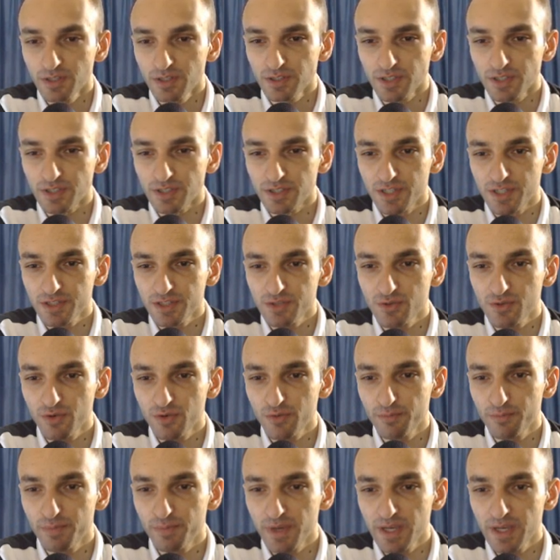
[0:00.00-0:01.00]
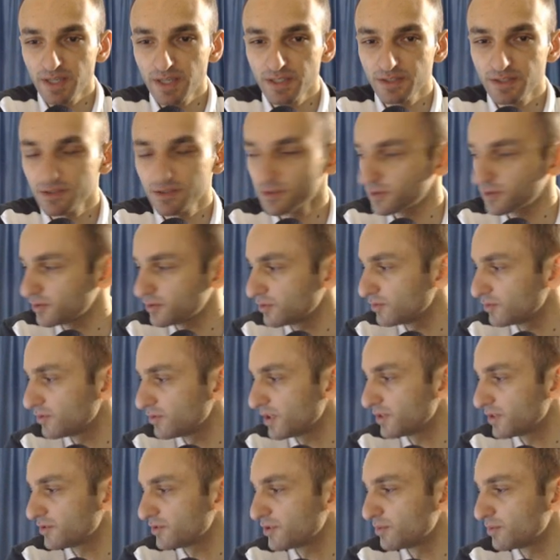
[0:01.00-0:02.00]
Yes, let's go back to
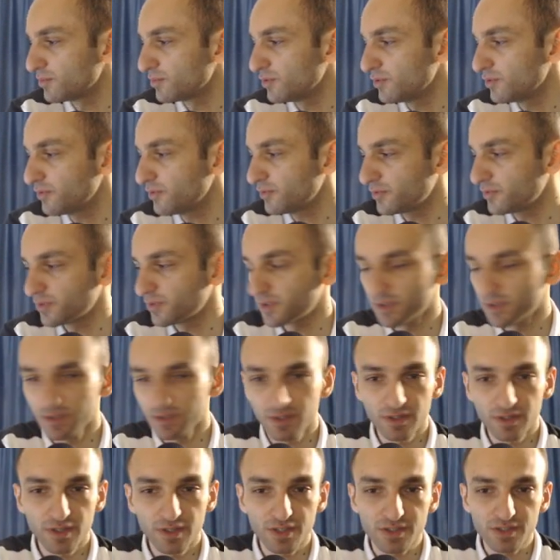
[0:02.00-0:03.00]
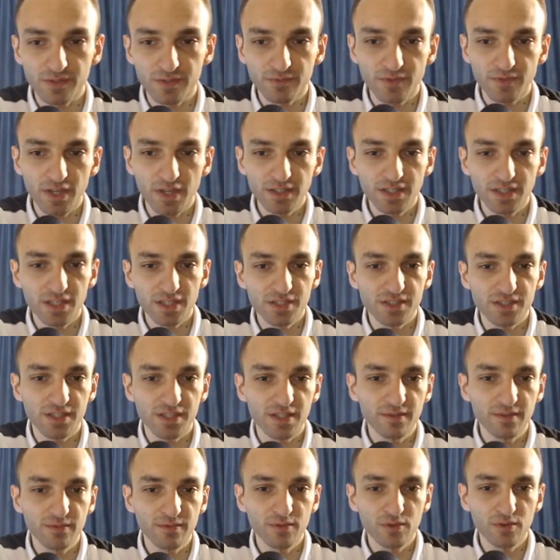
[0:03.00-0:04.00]
another move. Yes, if knight takes
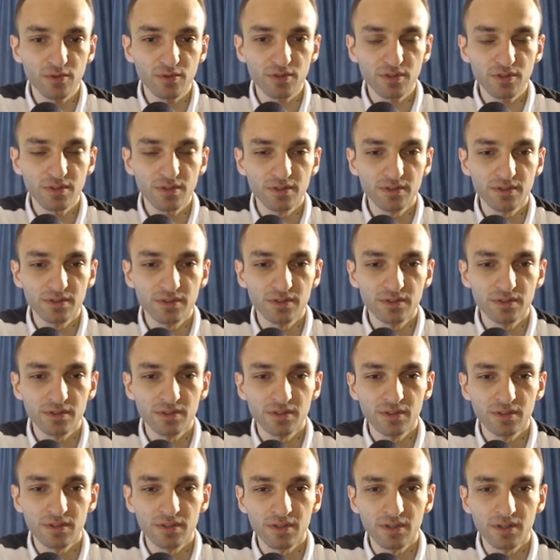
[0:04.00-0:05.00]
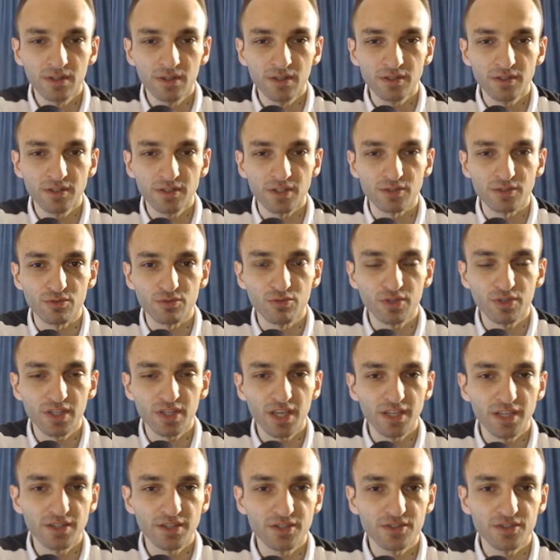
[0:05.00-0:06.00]
d4, yes, rook
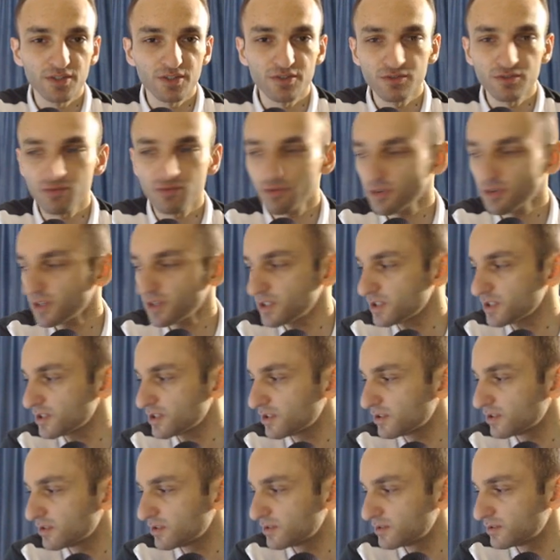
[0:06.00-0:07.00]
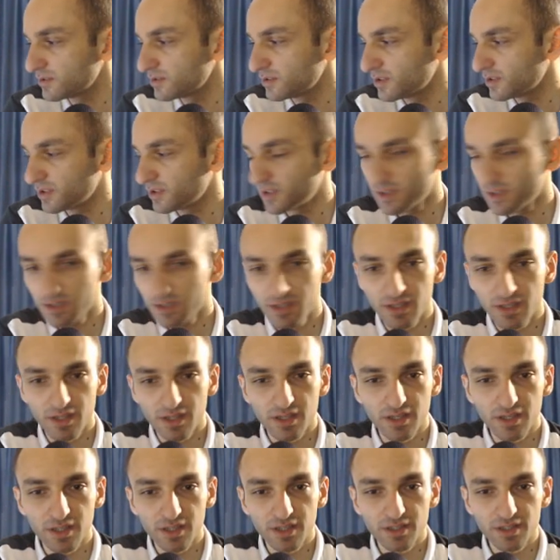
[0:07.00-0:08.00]
e8 is the strongest,
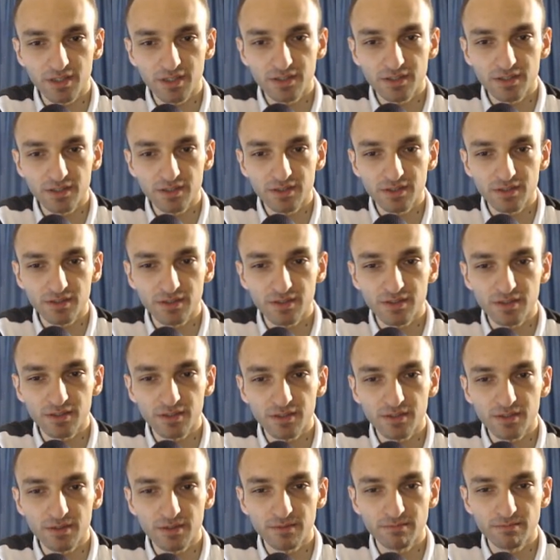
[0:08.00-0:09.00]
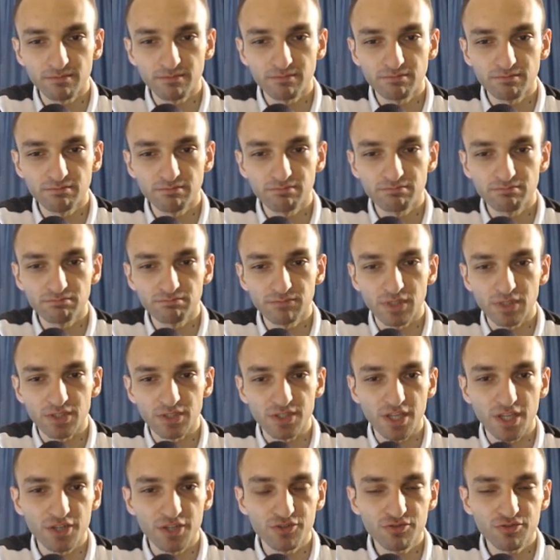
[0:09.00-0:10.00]
and
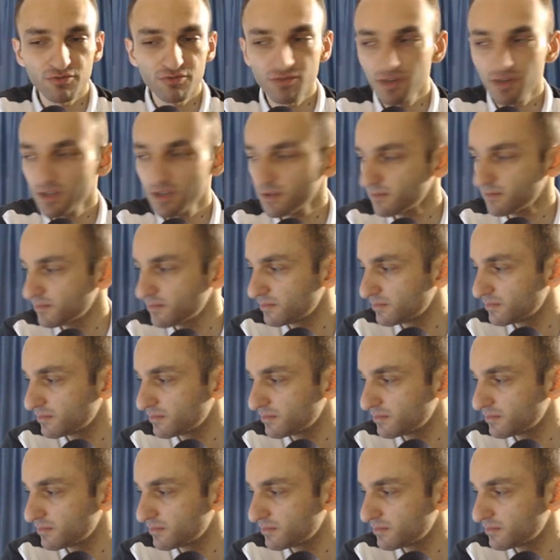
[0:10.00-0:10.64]
h3,